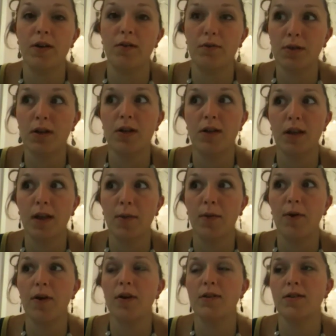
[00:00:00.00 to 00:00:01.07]
real
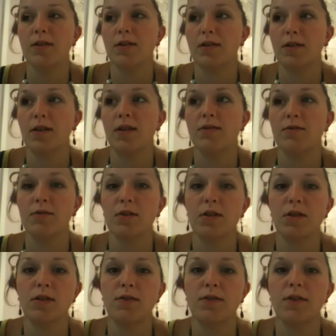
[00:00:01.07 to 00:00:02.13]
labor, because it does really
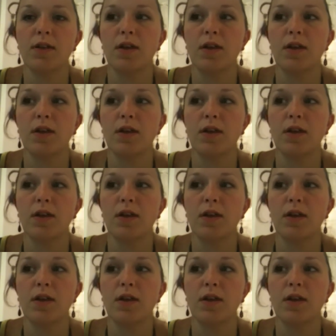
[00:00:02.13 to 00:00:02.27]
just feel